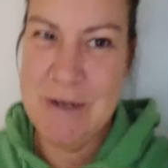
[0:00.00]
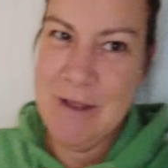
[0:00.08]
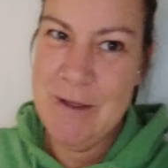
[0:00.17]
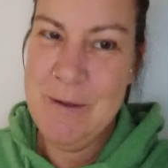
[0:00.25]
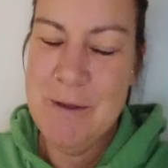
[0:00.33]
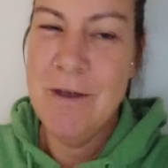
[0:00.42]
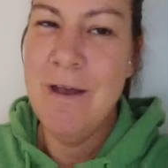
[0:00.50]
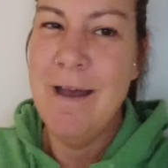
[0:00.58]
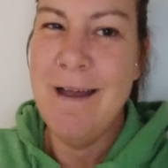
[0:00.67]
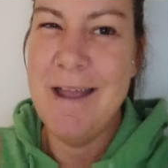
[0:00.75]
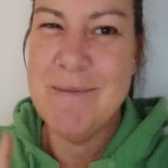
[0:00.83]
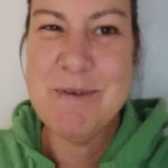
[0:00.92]
you,
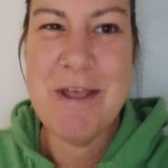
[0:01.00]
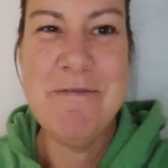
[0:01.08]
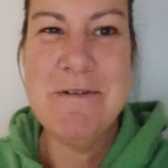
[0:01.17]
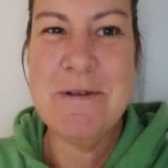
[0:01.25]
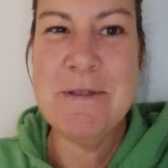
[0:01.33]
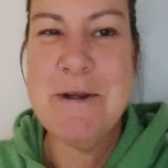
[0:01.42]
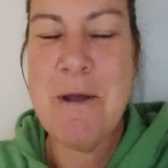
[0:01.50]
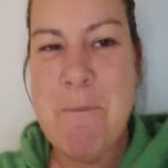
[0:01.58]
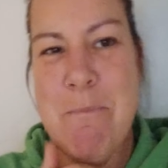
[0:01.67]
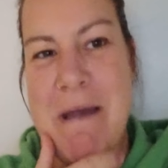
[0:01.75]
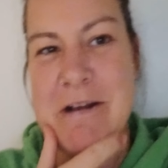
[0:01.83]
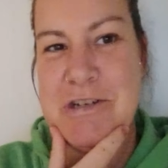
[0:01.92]
I am definitely
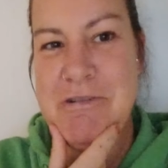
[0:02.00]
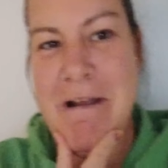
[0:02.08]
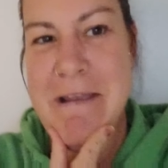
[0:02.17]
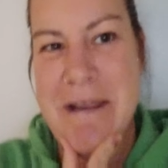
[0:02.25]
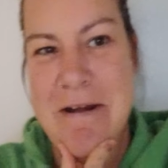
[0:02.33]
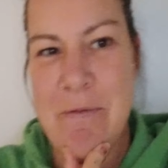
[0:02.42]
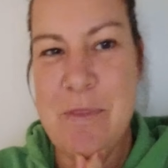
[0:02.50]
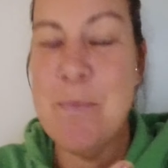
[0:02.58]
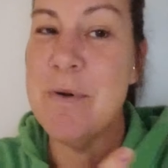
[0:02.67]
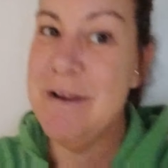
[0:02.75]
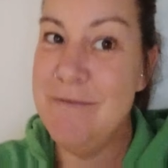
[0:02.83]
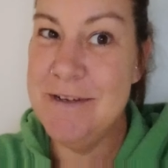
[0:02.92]
not backtracking on the
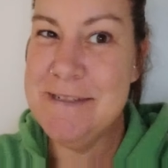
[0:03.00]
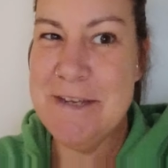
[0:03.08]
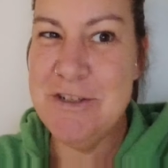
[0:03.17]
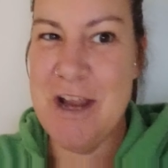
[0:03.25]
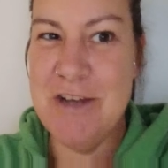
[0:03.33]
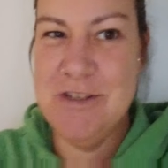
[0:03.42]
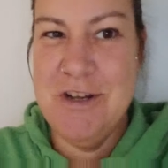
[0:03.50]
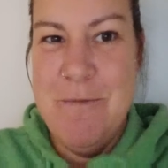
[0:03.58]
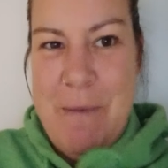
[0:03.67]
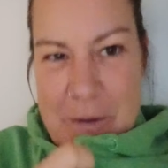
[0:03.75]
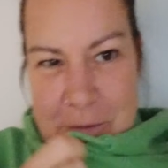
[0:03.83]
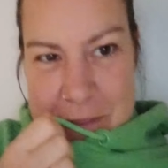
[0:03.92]
previous suggestion
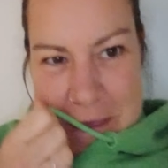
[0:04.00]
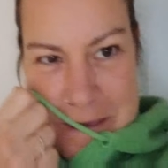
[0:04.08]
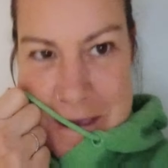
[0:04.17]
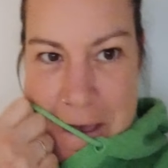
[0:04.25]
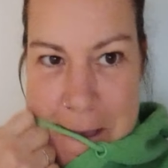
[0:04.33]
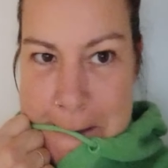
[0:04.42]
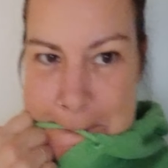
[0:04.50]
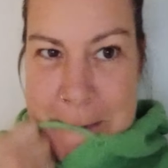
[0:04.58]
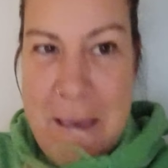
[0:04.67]
about the uh,